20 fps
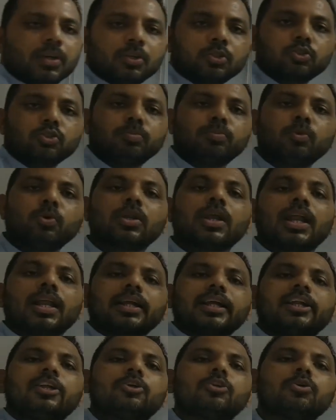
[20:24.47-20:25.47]
So more
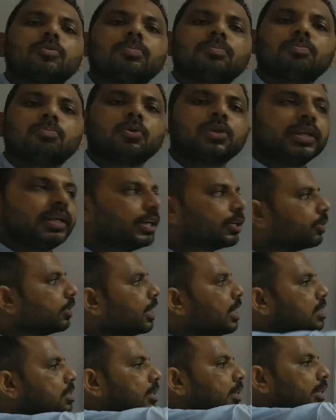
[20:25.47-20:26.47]
alkyl group, more electron
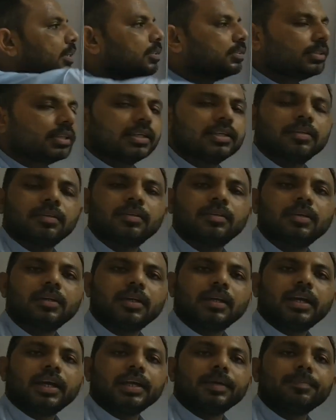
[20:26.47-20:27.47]
density is there,
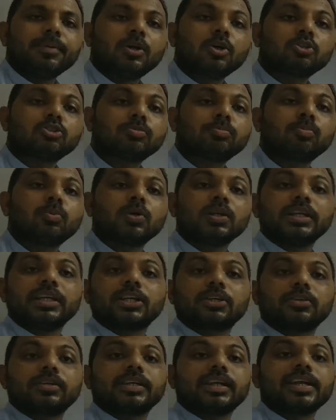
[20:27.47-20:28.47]
and because of more
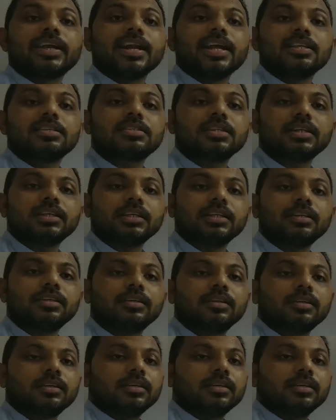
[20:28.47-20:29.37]
electron density,